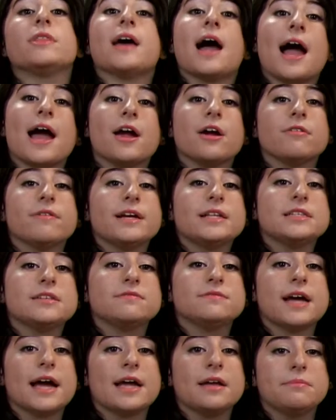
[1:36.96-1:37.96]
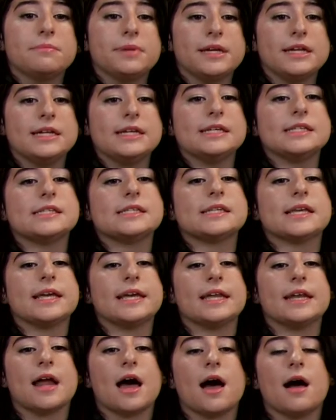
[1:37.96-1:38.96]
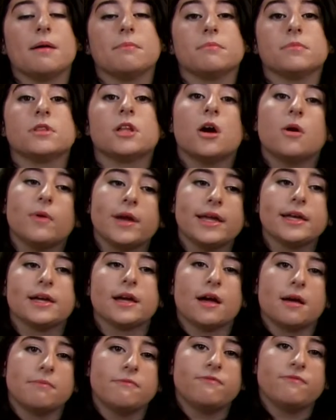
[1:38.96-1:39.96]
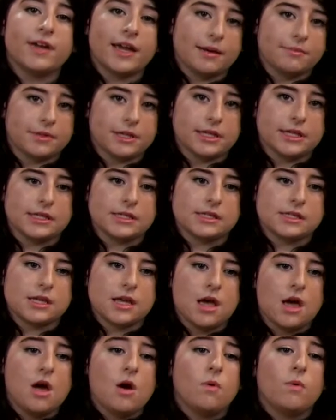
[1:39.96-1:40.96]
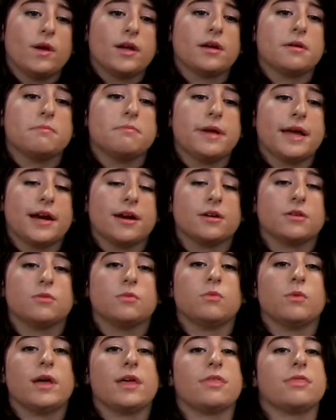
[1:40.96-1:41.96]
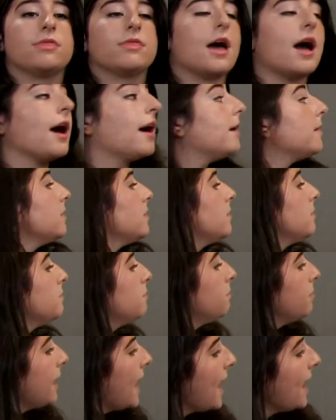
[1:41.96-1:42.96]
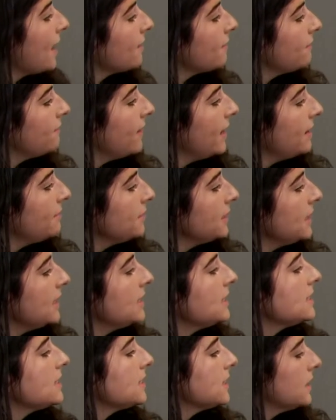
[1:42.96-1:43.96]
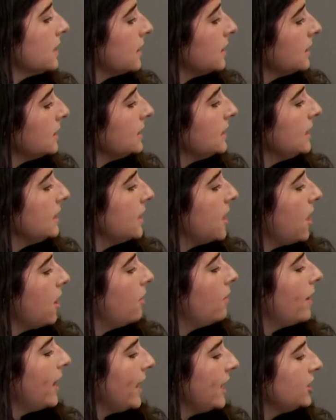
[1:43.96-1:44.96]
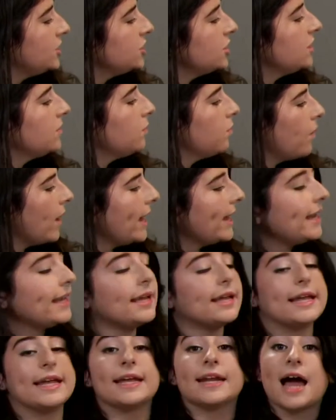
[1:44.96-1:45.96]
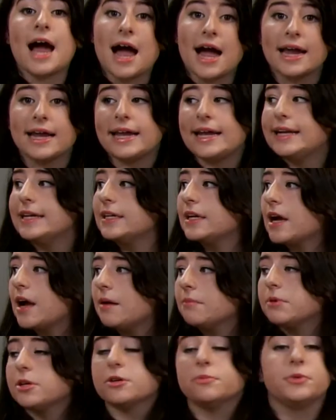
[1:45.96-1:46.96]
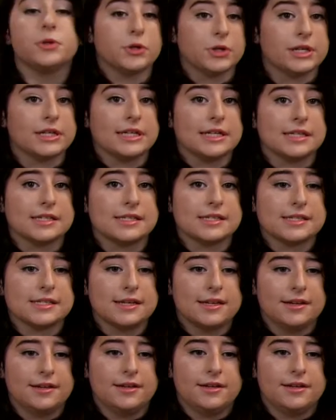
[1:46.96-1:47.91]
higher rates of diabetes in low income families when compared with Black families, Latino, Asian, white, and high income communities.